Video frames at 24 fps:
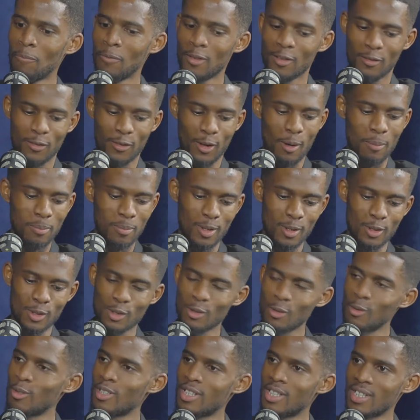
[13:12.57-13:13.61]
from the
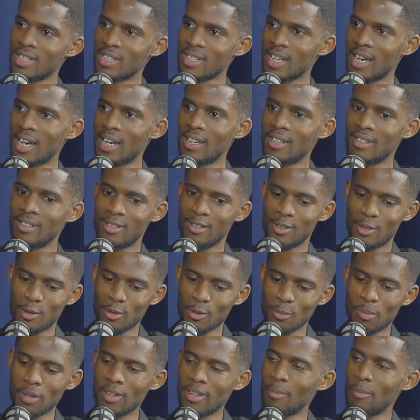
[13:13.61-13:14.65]
suit design
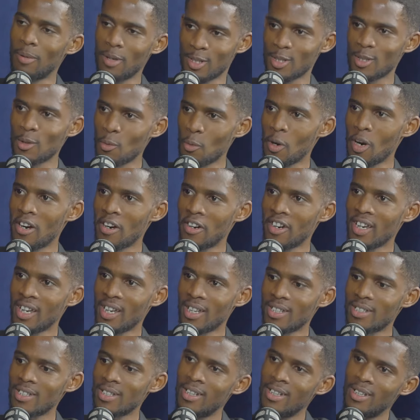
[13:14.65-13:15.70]
to put the person wearing
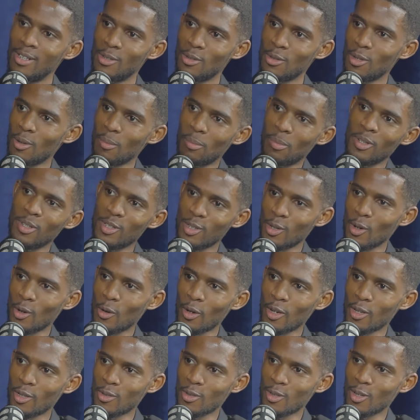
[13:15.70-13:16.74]
it to the person
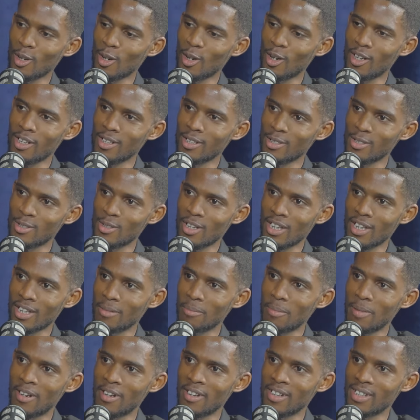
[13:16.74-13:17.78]
going to the gardens to get
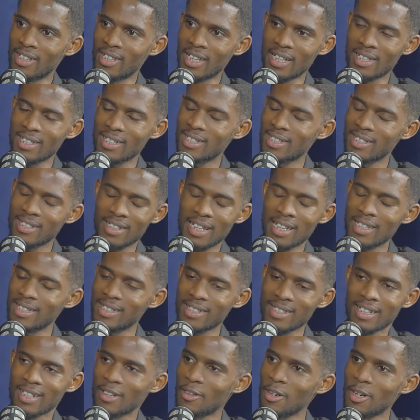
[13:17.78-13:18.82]
married. That's
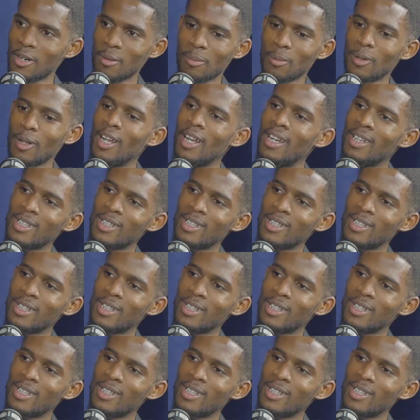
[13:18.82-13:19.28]
incredible.